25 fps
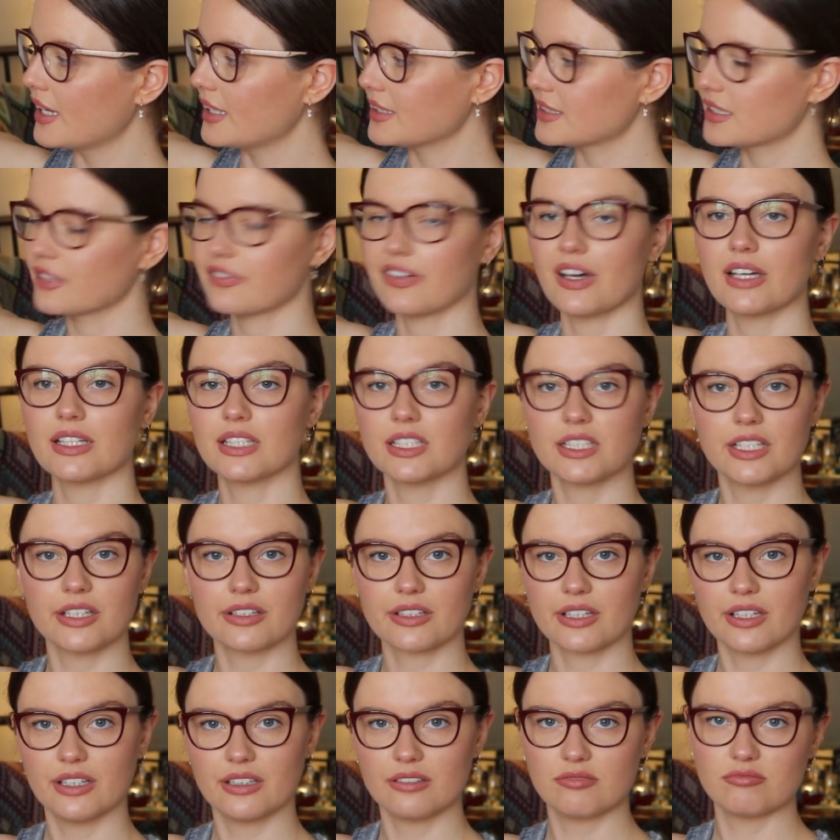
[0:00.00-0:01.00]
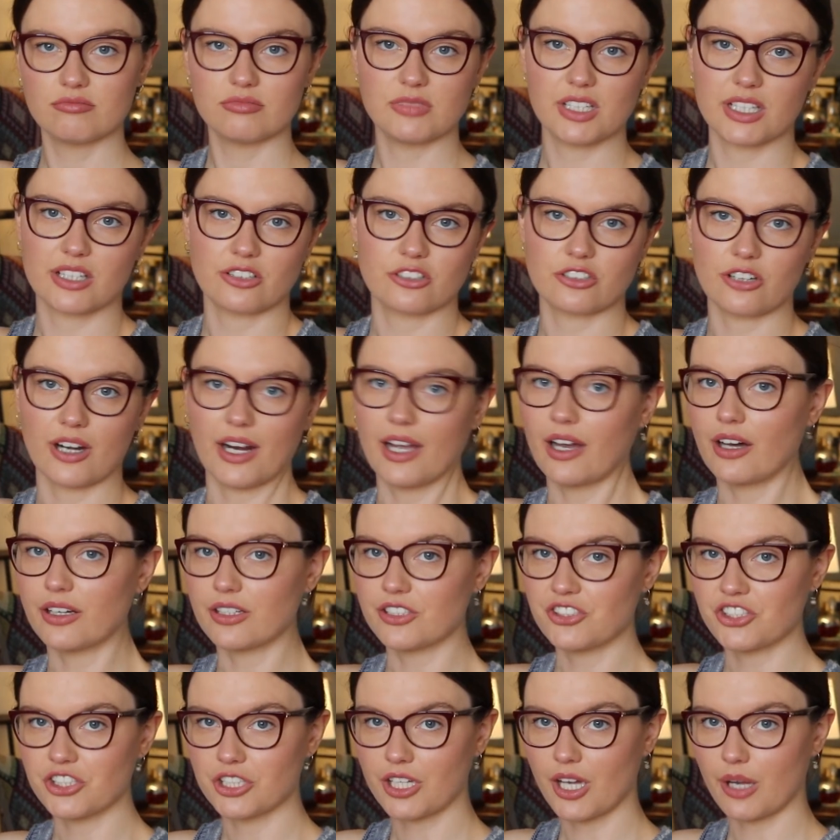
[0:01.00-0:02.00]
is the fact that you can try it
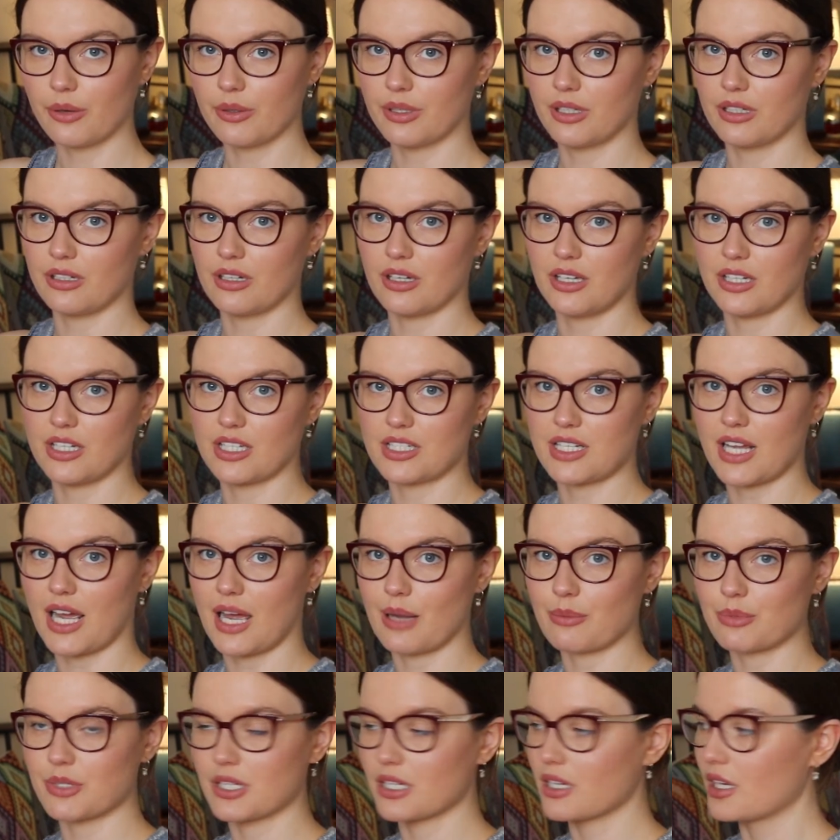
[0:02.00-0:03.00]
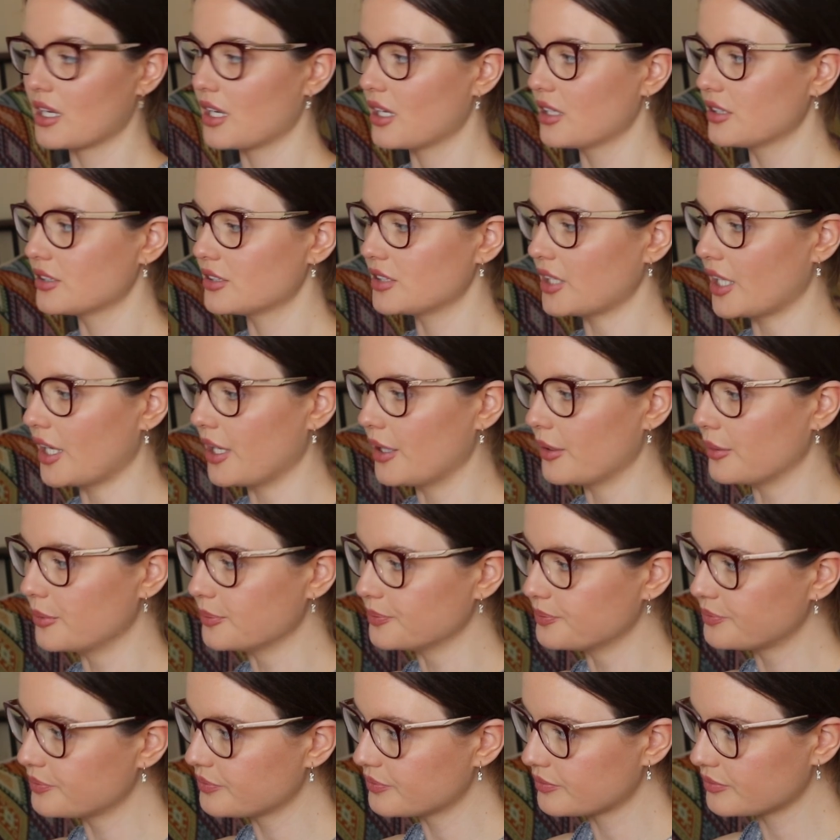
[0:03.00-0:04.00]
on as you go and adapt.
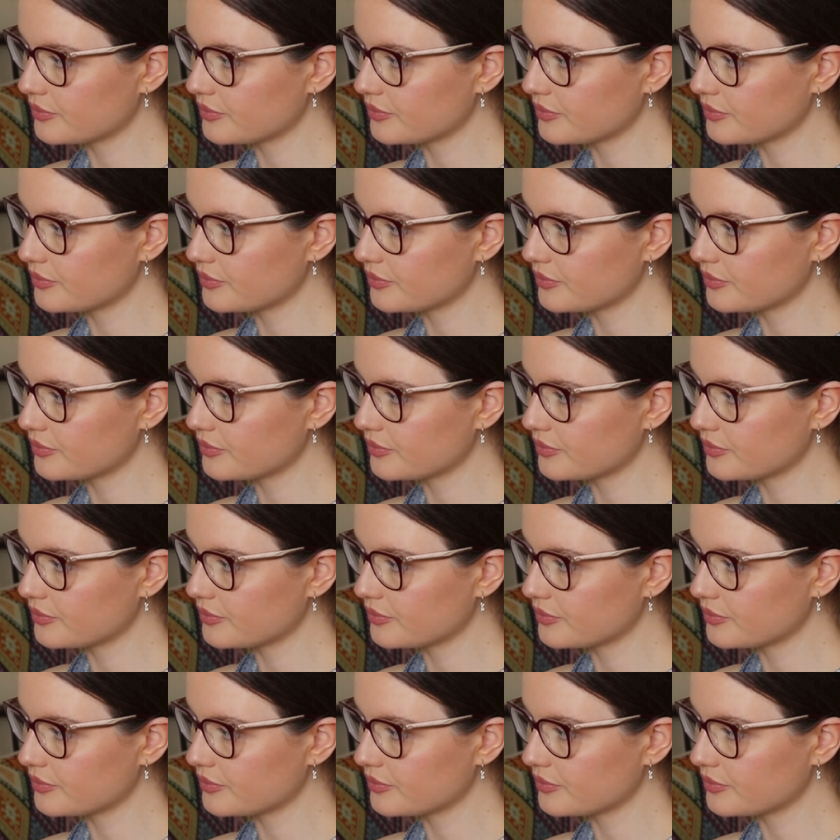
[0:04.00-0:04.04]
So